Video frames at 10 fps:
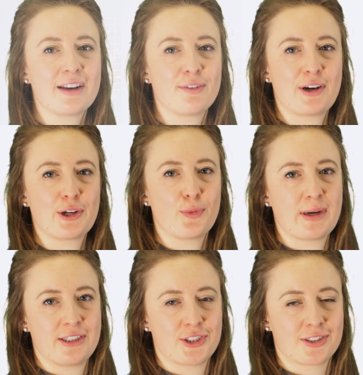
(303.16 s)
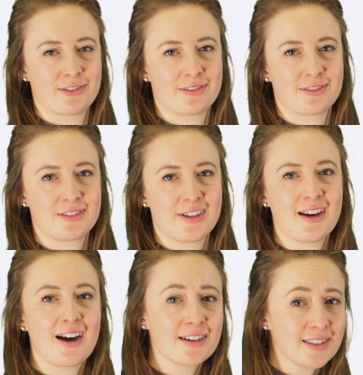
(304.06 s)
and evaluation.
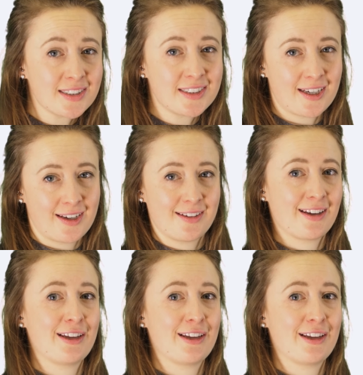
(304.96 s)
Understand